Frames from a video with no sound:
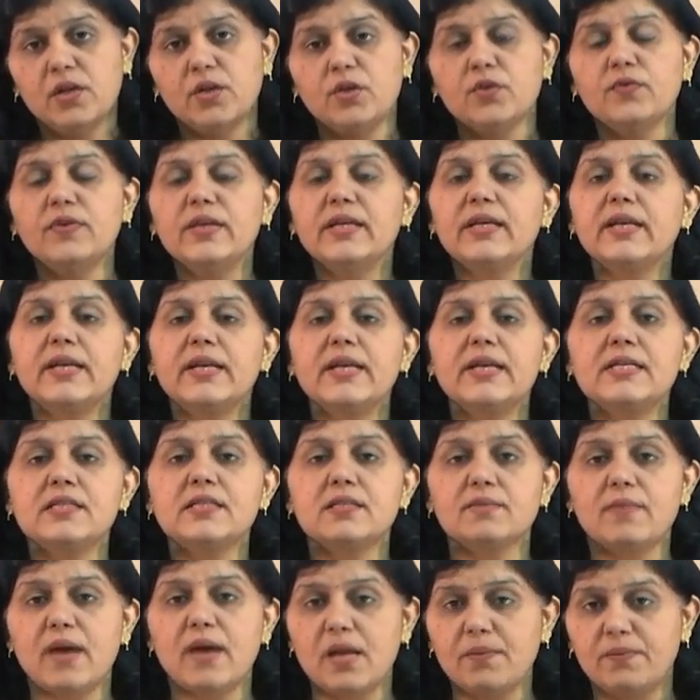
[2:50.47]
You will create
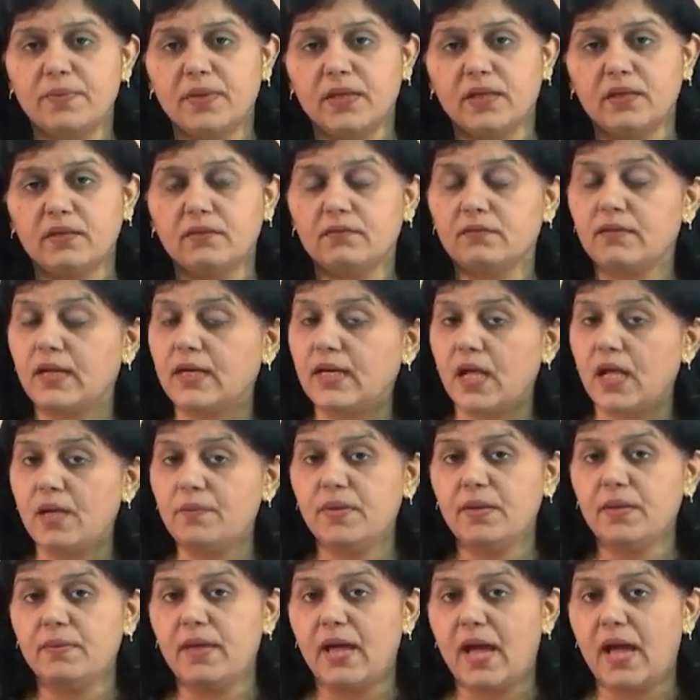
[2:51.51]
some IP, that
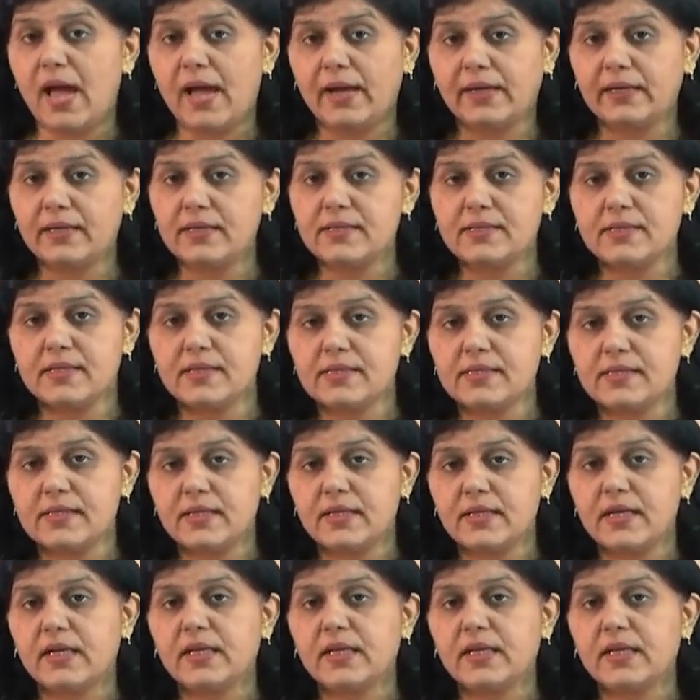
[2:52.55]
IP may act as asset,